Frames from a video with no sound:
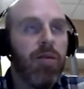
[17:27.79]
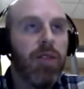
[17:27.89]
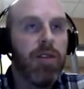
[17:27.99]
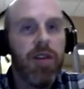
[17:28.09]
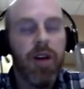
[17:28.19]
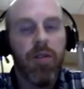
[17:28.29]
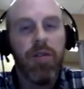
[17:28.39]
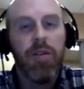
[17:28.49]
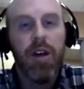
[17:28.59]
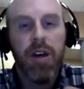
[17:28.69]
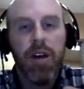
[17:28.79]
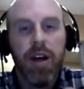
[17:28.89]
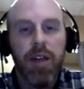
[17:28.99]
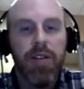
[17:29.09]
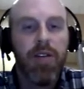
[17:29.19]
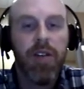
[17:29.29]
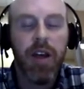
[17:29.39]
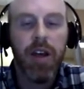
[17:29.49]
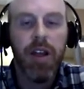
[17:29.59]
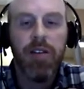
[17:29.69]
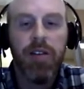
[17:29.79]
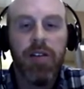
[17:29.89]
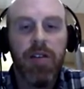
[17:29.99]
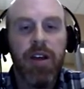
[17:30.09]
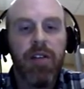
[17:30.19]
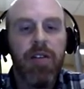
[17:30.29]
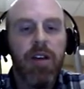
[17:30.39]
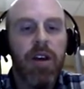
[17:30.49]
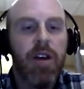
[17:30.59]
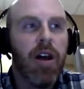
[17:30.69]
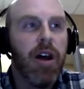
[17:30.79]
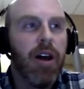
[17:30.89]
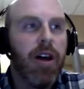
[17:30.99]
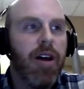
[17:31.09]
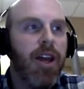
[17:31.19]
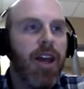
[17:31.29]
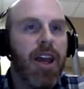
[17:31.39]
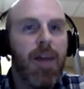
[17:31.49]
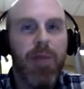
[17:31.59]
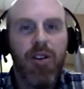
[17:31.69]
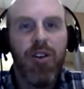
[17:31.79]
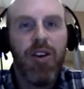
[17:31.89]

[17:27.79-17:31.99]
this sounds kind of interesting, I'd like to do this, it can be,